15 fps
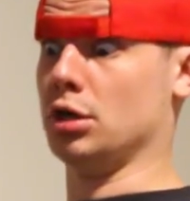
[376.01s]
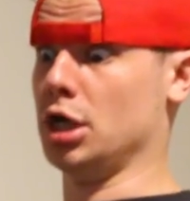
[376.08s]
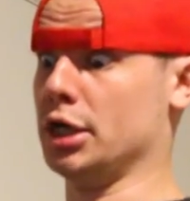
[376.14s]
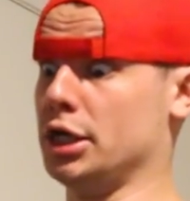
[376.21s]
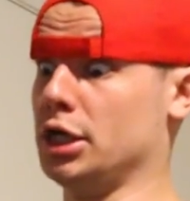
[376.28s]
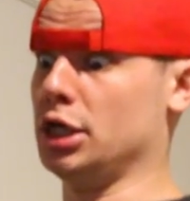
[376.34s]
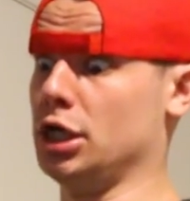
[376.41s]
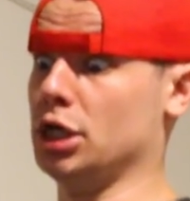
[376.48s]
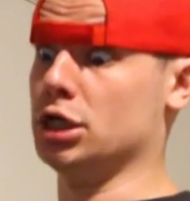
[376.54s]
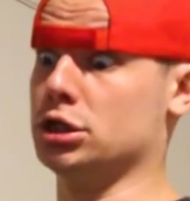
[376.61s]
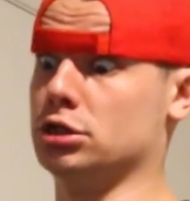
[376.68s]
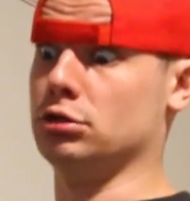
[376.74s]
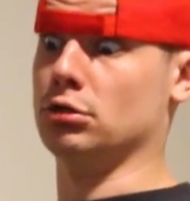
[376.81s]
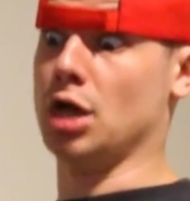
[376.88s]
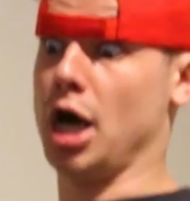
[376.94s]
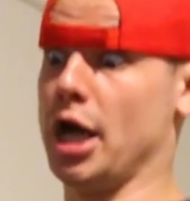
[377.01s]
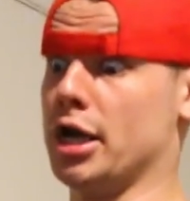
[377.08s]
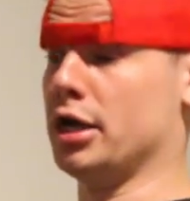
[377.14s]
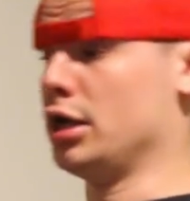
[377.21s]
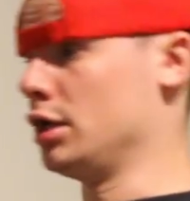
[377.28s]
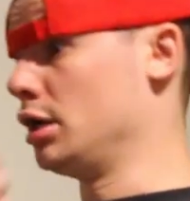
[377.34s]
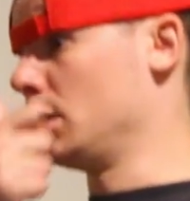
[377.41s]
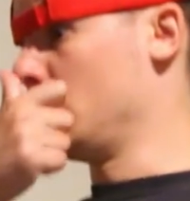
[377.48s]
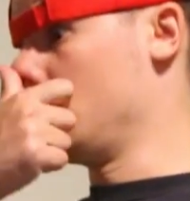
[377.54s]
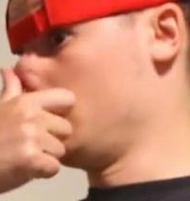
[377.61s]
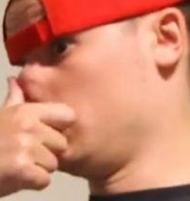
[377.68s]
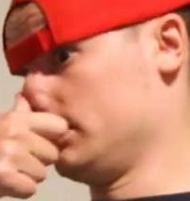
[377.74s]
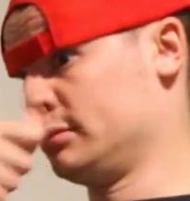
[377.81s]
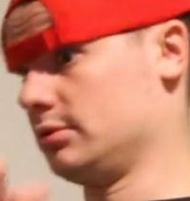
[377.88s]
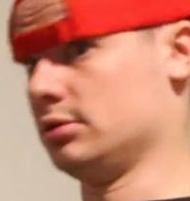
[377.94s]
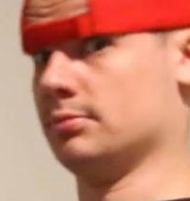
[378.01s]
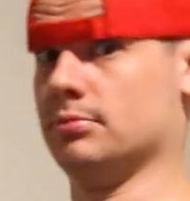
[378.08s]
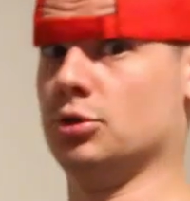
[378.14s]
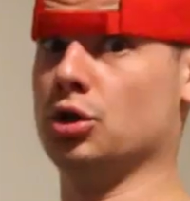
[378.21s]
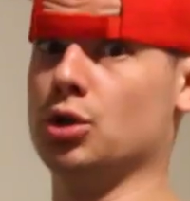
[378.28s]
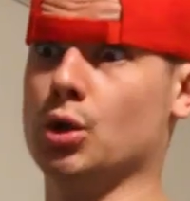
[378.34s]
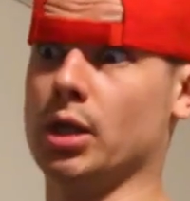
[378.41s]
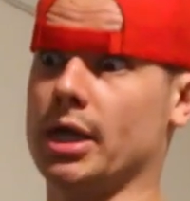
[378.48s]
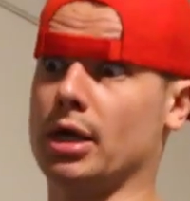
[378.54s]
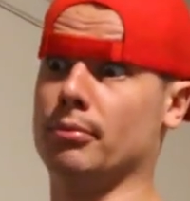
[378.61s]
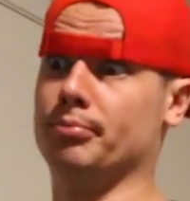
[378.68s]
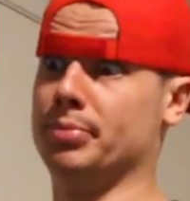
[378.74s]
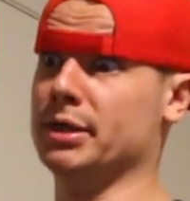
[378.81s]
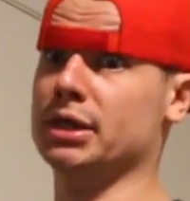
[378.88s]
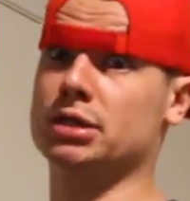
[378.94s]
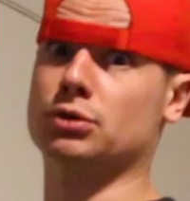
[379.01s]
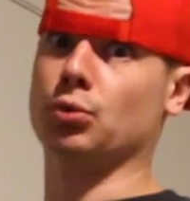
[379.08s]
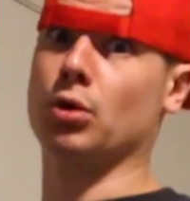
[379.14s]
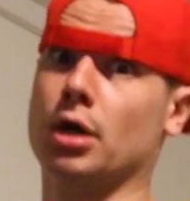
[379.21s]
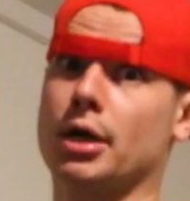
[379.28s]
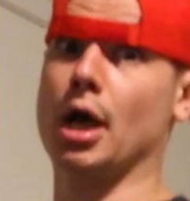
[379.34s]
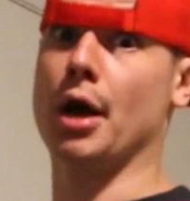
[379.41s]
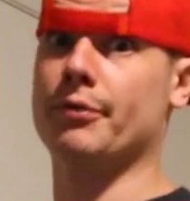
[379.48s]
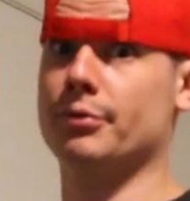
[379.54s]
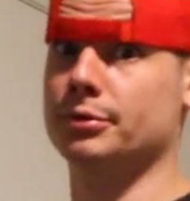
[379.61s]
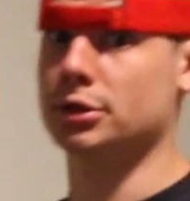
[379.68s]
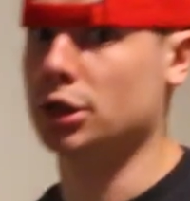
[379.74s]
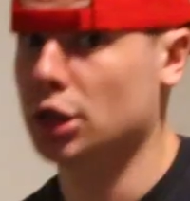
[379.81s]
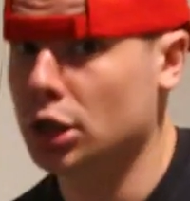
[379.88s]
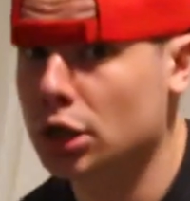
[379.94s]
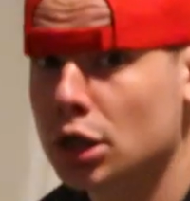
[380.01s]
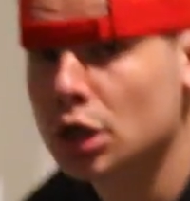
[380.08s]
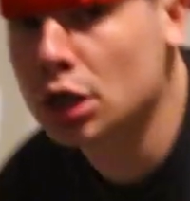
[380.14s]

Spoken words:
one is you gotta do like a beast workout routine.